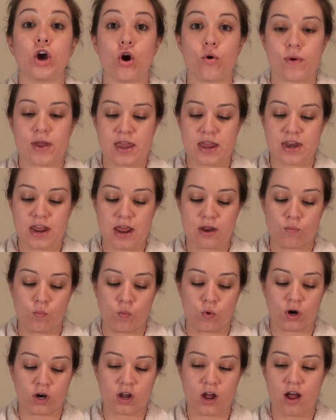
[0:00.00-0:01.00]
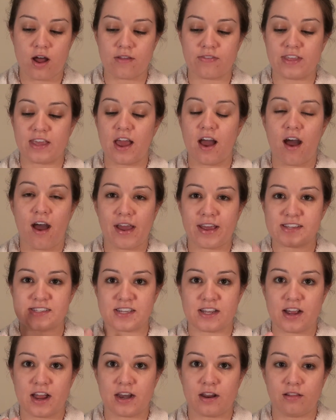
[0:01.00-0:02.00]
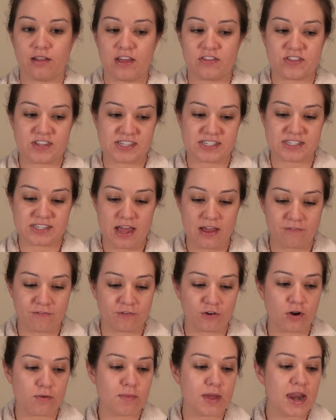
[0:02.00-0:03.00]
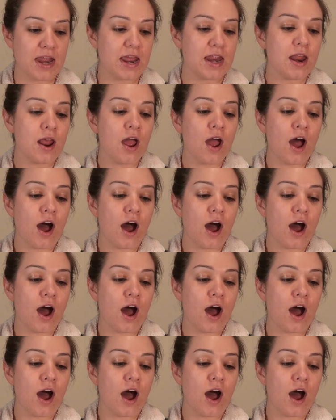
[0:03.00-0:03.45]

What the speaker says: go in and work on the eyes and kind of let this set for a minute.